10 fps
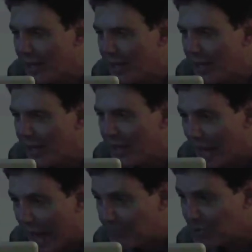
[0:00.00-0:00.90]
he
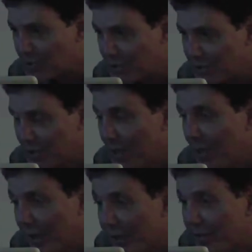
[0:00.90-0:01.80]
captures
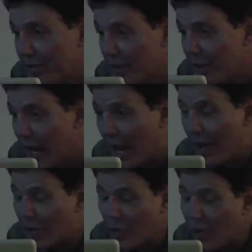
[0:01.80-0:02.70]
is
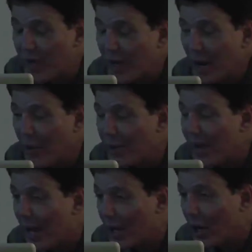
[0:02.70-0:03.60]
one thing that I
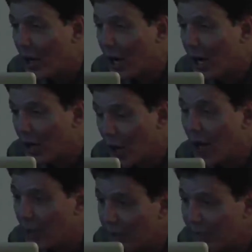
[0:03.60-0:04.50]
would not
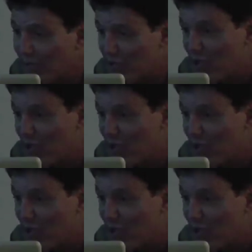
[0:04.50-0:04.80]
call him is